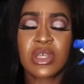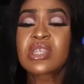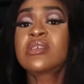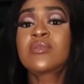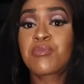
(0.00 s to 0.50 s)

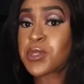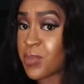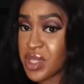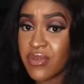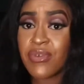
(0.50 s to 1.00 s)
is
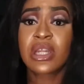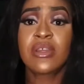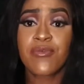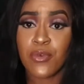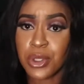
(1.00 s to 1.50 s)
specifically
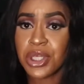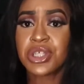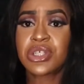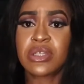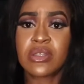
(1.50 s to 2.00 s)
for
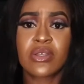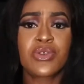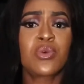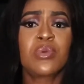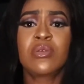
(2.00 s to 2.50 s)
kitchens.
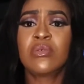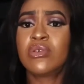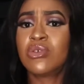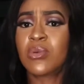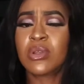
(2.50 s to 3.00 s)
So
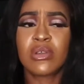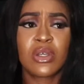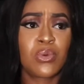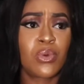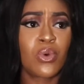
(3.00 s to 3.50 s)
it
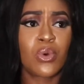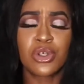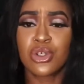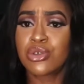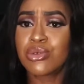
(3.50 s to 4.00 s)
will go
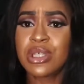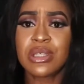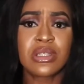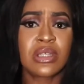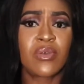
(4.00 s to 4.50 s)
on
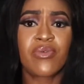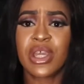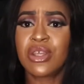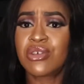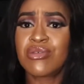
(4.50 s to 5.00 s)
grease. It'll
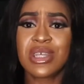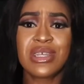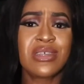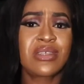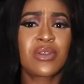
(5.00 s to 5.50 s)
fight
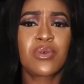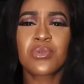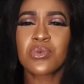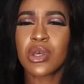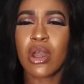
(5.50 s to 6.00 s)
grease and all
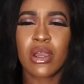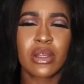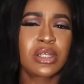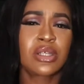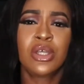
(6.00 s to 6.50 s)
those
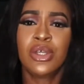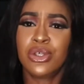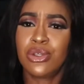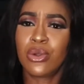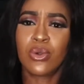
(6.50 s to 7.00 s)
hard,
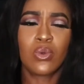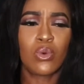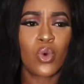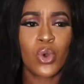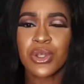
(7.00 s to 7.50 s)

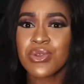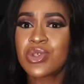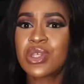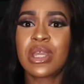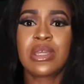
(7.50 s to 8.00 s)
oil
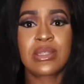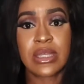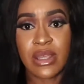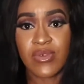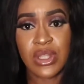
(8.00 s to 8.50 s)
stains
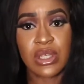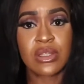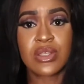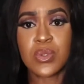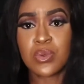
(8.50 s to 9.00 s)
and everything.
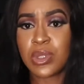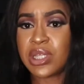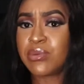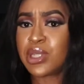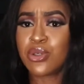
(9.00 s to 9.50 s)
This is
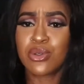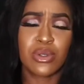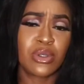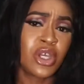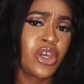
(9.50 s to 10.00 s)
really
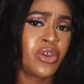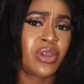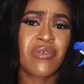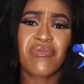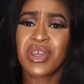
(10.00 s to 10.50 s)
good. You
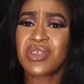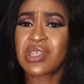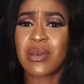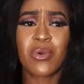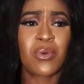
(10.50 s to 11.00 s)
can find this
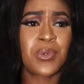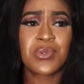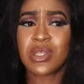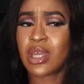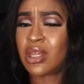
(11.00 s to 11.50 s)
at
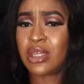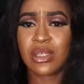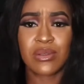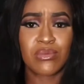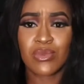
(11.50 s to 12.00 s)
almost
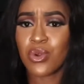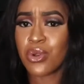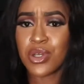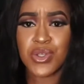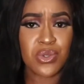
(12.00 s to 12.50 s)
any
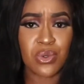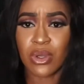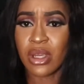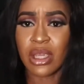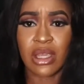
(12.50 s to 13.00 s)
corner store
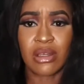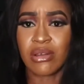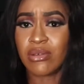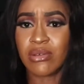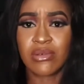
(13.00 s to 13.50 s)
in